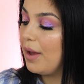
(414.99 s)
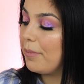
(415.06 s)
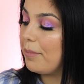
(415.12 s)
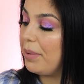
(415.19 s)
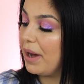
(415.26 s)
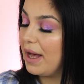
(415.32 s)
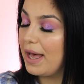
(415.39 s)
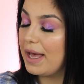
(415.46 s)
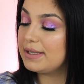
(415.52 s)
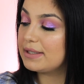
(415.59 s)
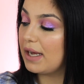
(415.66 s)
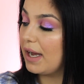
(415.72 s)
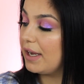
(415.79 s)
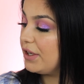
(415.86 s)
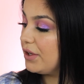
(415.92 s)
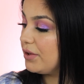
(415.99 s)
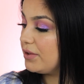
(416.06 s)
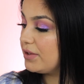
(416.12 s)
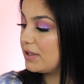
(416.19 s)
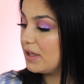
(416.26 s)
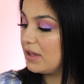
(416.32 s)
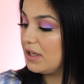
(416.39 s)
but I
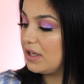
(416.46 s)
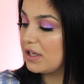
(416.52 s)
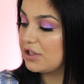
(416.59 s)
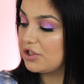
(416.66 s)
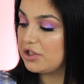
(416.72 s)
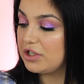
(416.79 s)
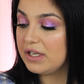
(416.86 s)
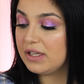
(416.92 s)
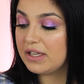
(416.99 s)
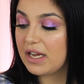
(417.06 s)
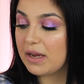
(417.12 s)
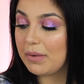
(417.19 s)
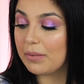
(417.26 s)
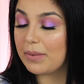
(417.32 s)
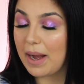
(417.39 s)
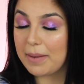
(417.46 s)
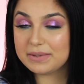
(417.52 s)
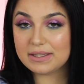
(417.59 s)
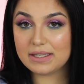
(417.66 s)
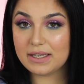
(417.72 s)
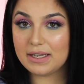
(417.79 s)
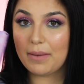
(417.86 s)
used the Sheglam
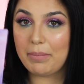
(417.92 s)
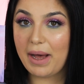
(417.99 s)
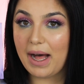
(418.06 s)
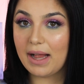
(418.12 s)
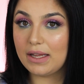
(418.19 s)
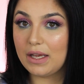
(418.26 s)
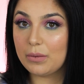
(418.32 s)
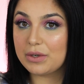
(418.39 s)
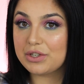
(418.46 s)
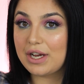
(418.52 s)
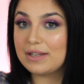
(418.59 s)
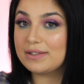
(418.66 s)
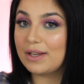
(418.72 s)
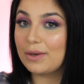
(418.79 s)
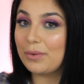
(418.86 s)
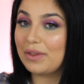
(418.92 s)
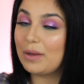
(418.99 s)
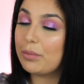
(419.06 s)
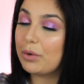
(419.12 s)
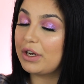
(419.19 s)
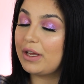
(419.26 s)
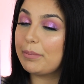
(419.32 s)
Rhapsody palette, which has like really
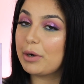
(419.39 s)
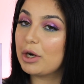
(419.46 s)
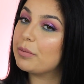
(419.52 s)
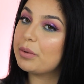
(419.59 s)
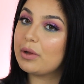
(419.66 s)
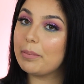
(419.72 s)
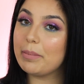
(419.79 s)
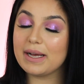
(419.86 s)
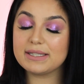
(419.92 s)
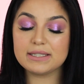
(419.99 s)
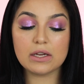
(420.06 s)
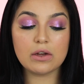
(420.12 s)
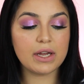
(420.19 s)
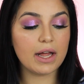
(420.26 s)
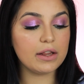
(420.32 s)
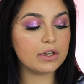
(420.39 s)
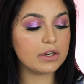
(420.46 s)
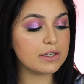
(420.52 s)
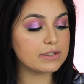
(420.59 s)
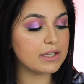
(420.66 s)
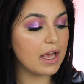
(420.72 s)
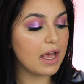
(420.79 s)
pretty purple pastel
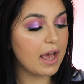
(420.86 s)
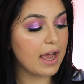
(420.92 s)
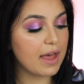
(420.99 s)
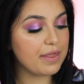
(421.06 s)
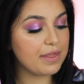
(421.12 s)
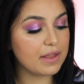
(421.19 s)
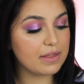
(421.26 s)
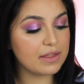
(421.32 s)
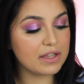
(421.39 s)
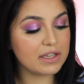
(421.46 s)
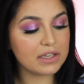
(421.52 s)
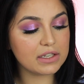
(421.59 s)
colors, and then the